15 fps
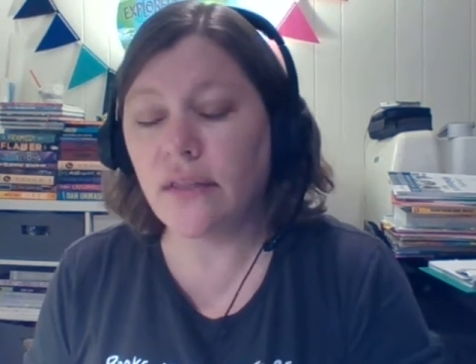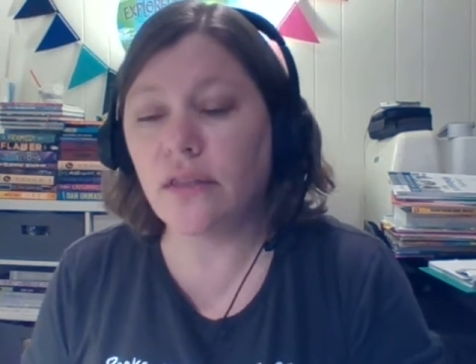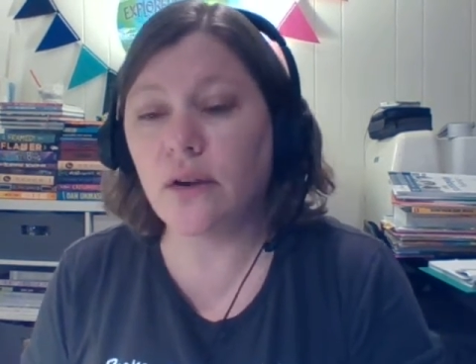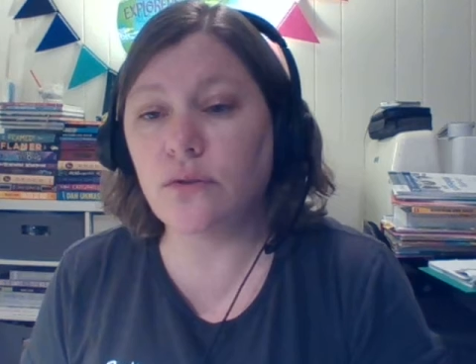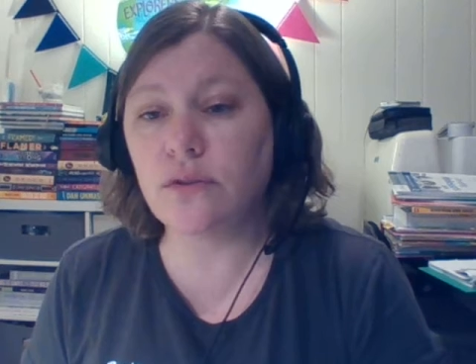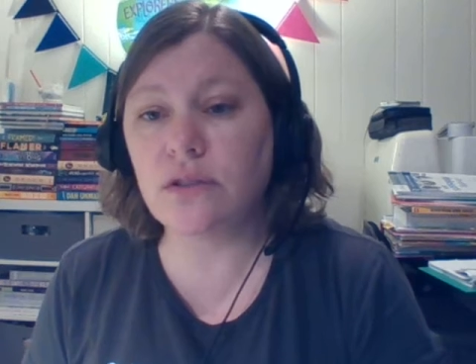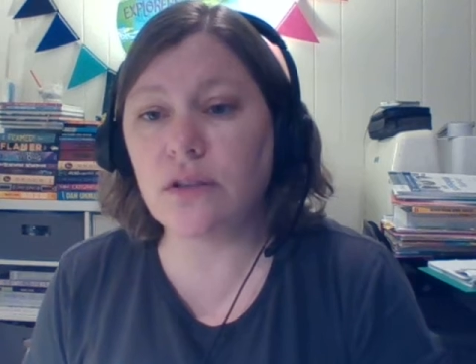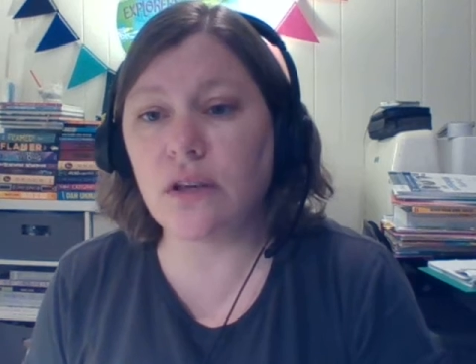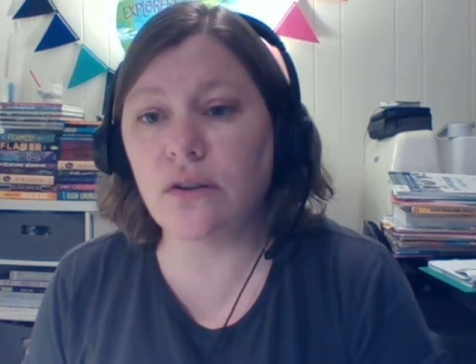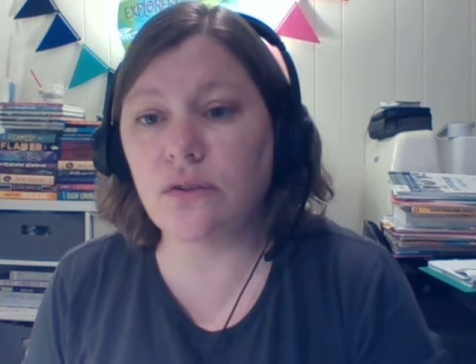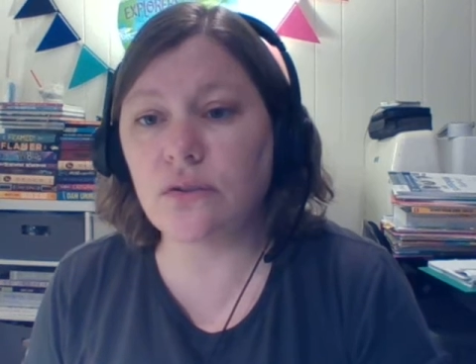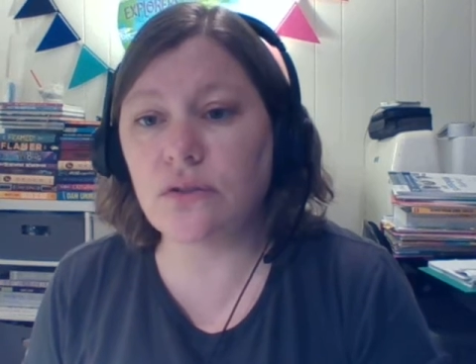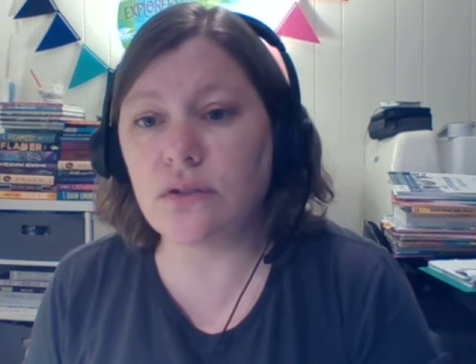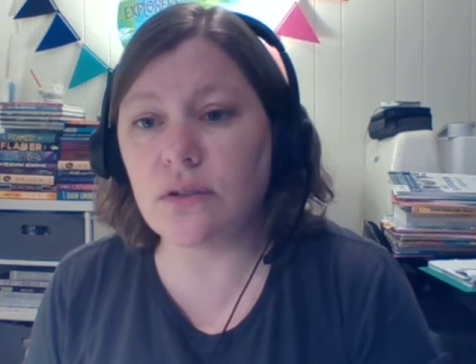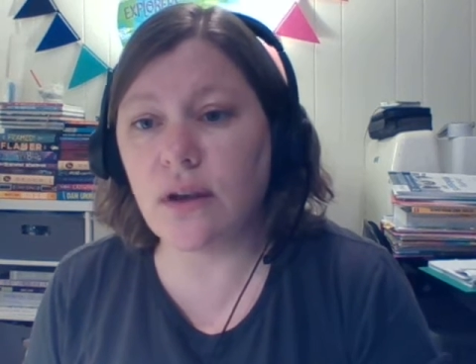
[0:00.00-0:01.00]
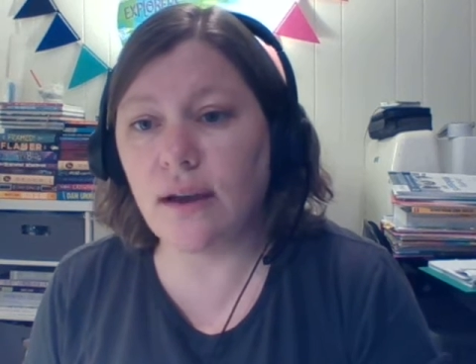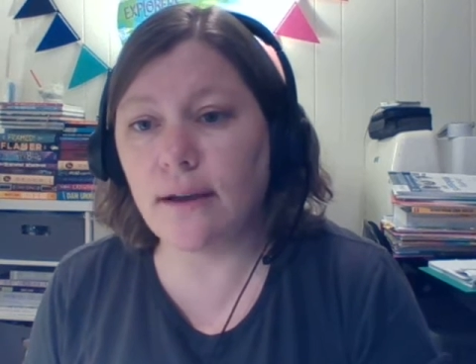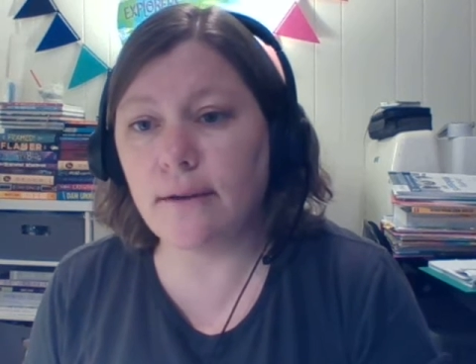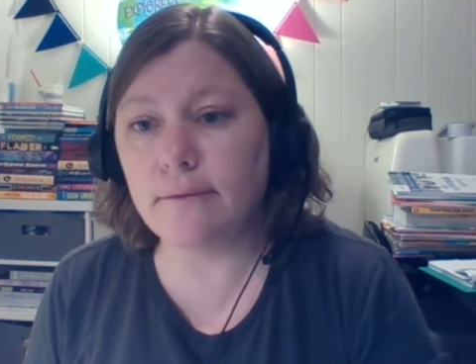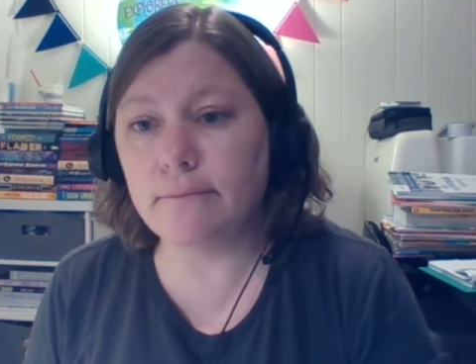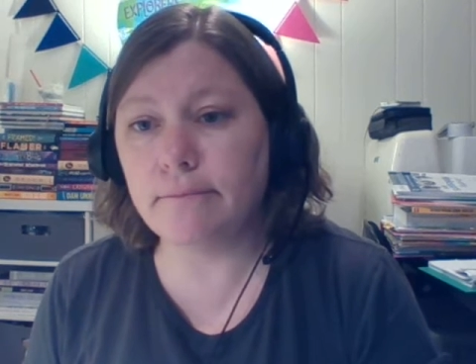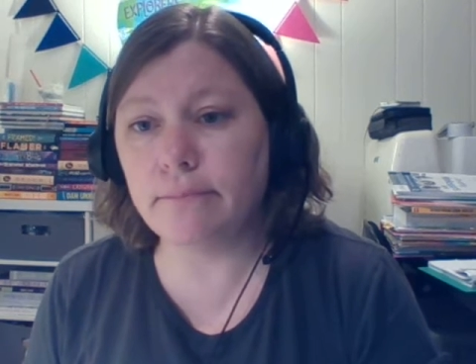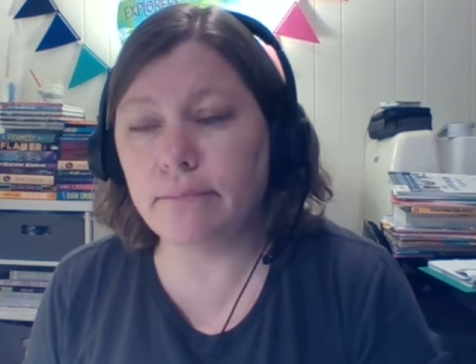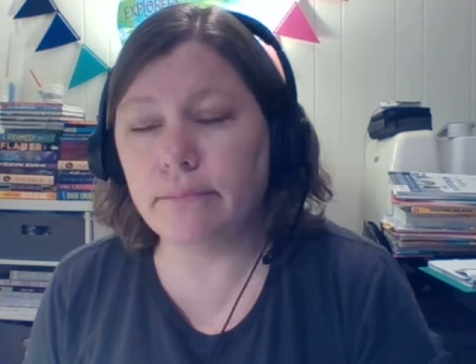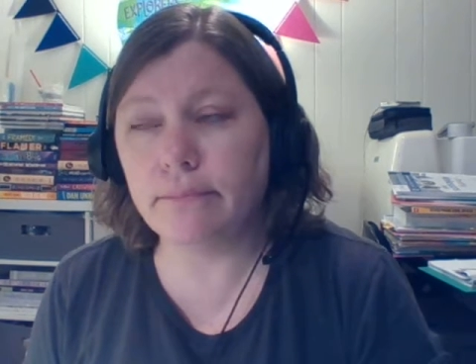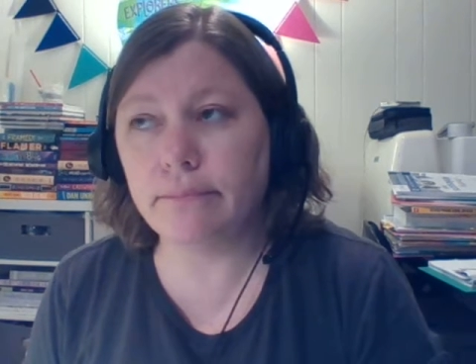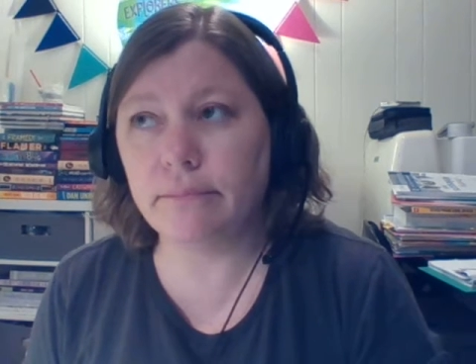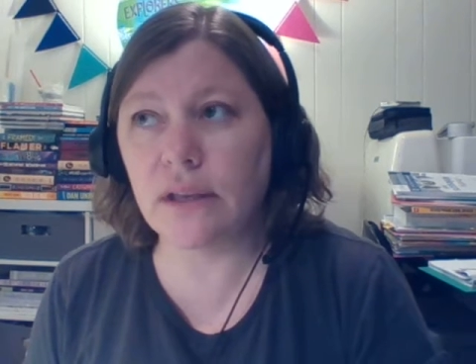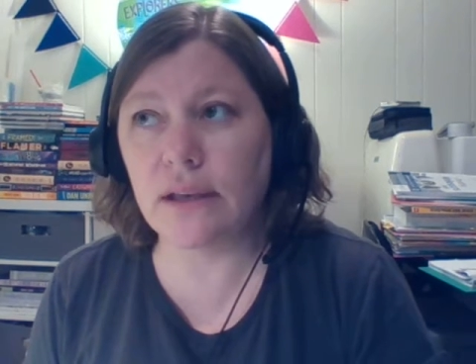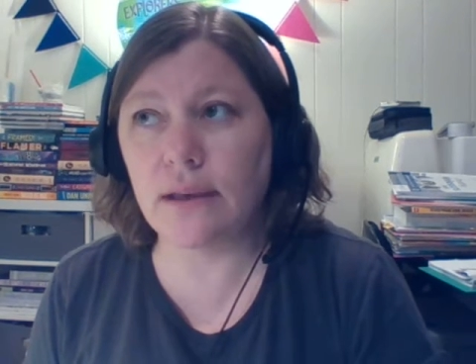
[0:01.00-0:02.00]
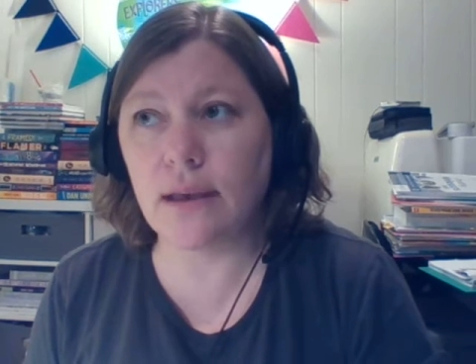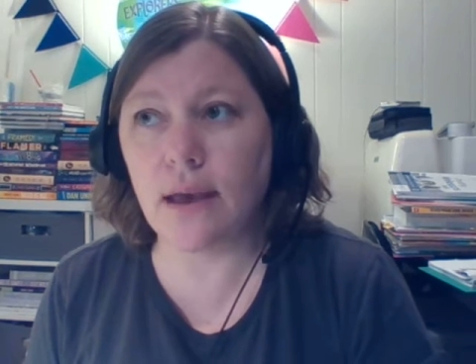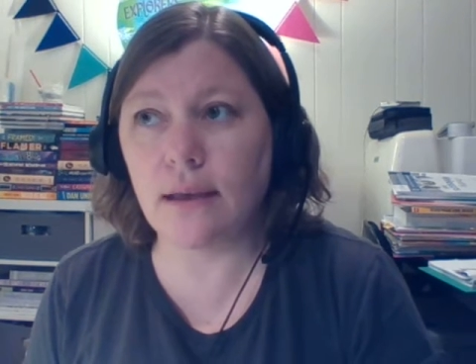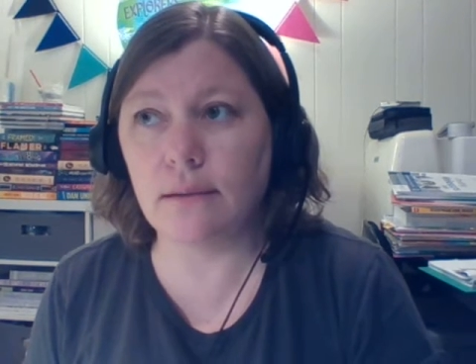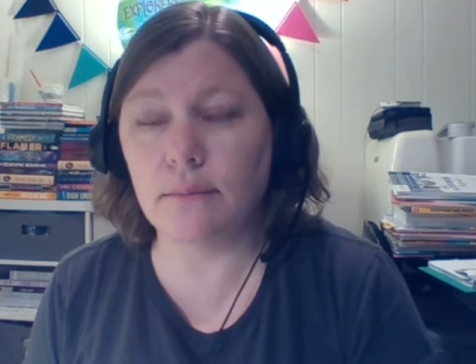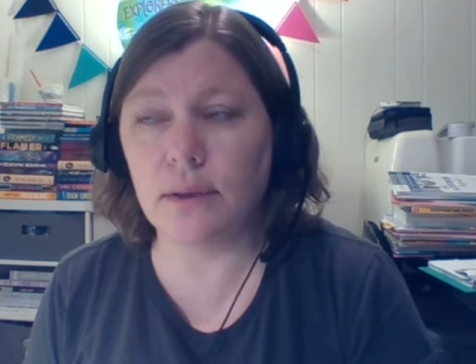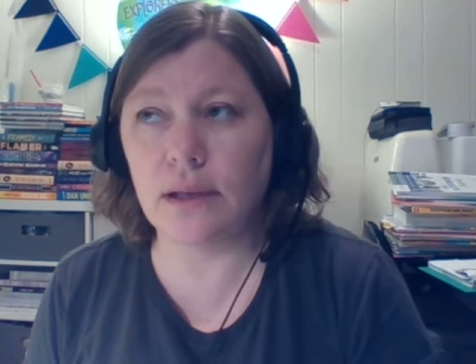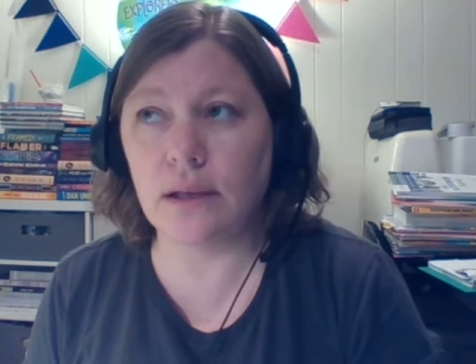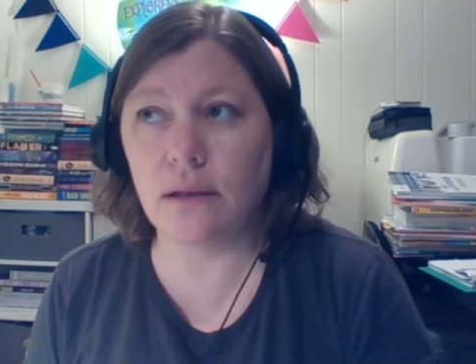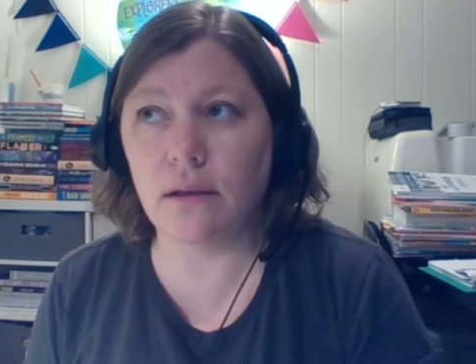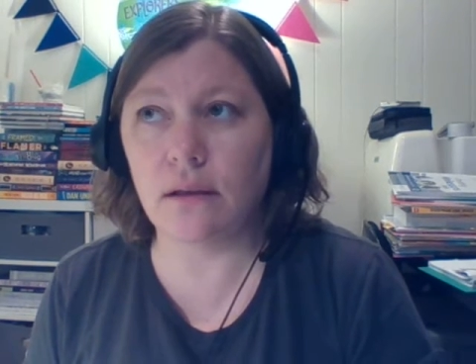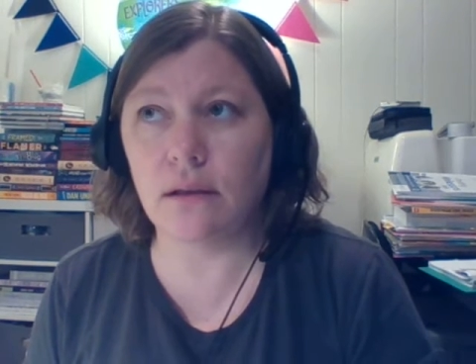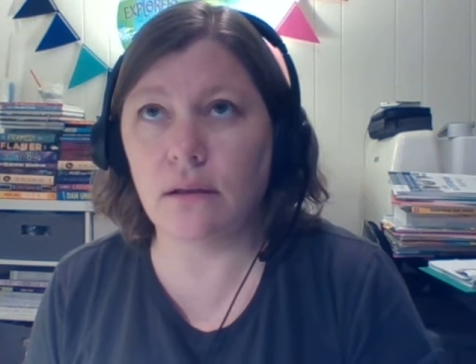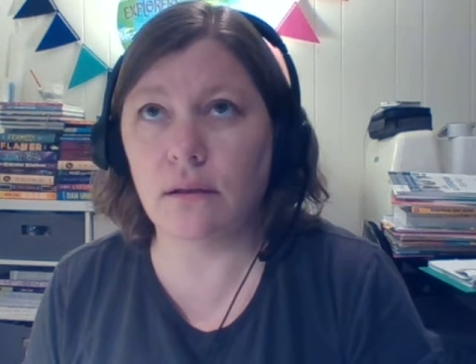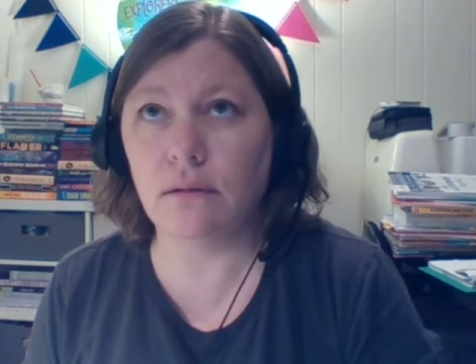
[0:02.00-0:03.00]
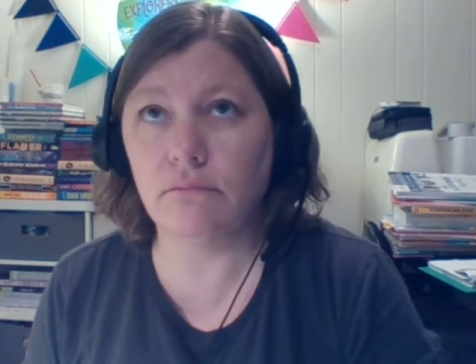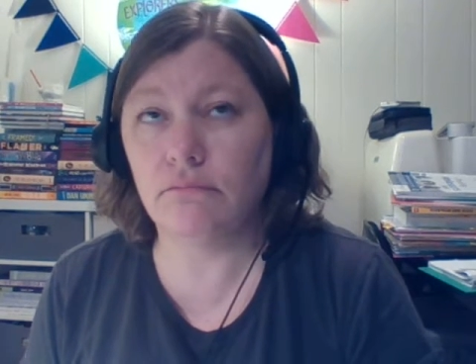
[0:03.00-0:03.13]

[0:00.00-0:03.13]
Those skills can be